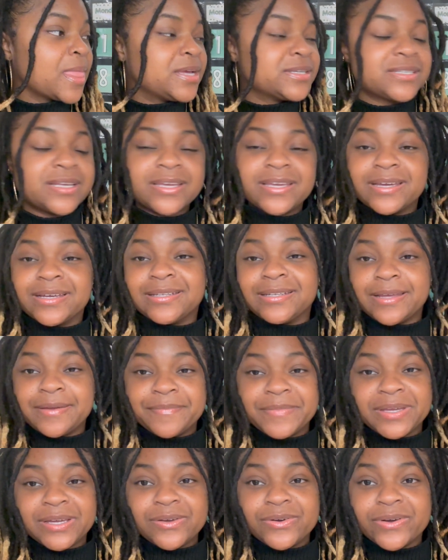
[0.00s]
So yeah, let
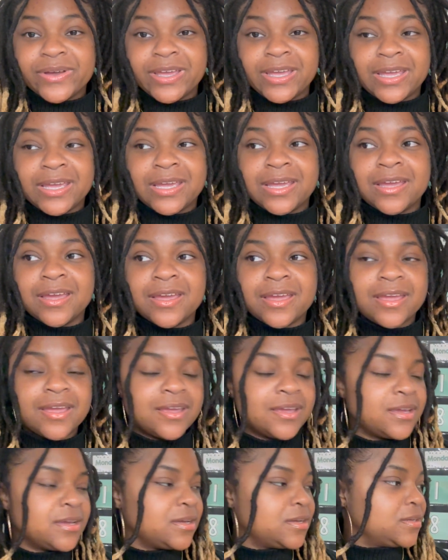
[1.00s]
me go ahead
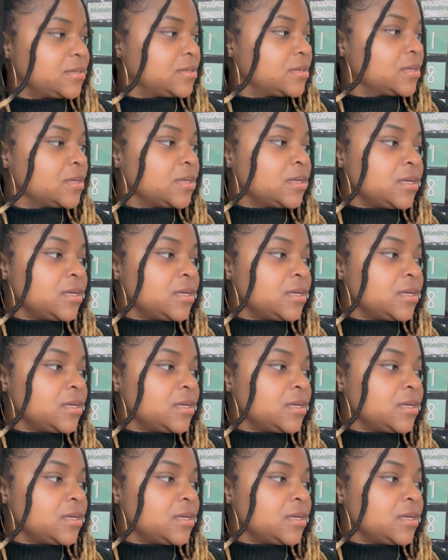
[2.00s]
and